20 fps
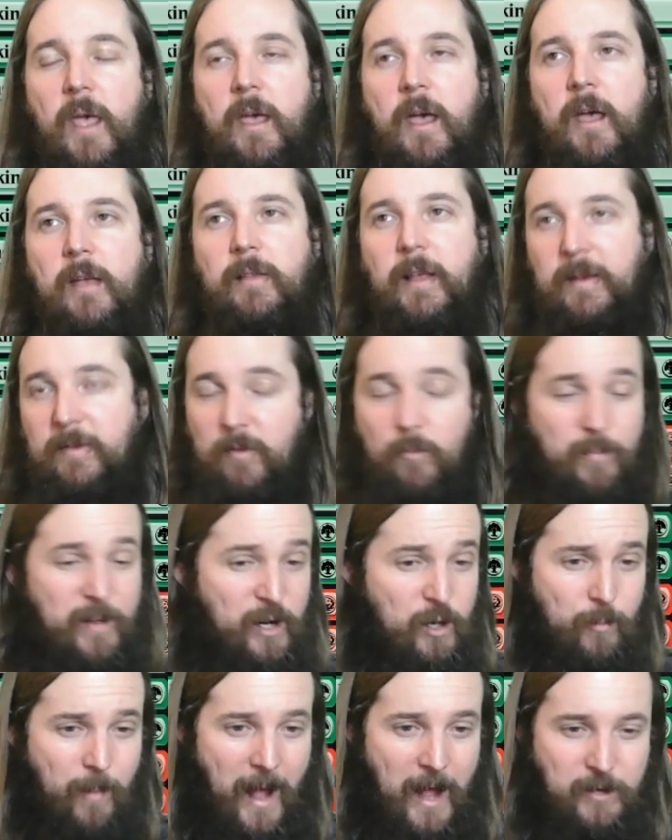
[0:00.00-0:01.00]
like the
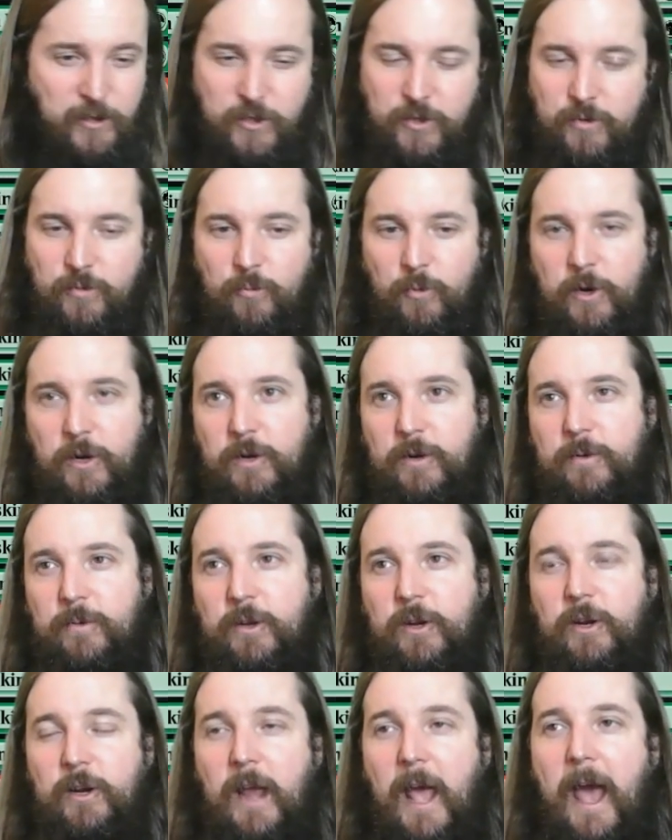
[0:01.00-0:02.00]
mirror match, where
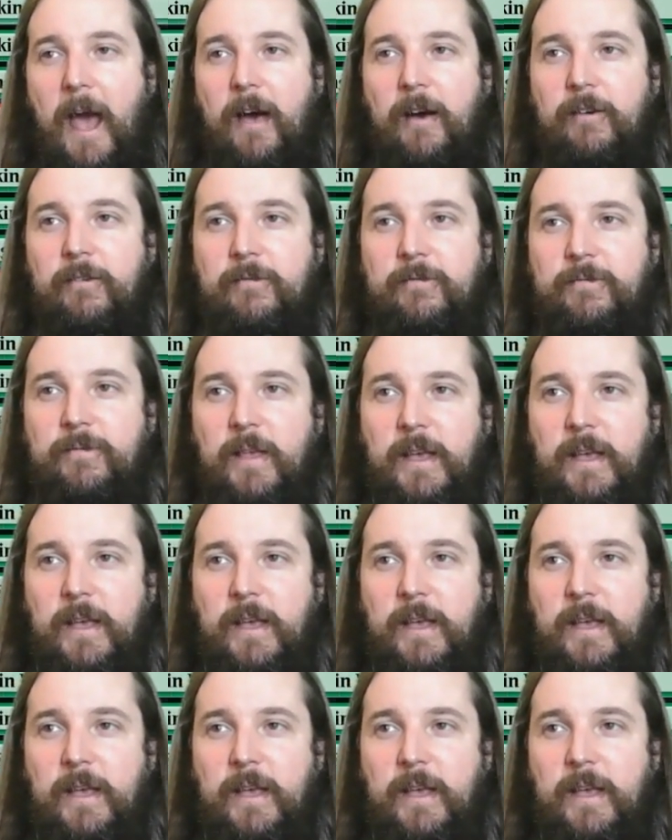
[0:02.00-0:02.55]
you're going to have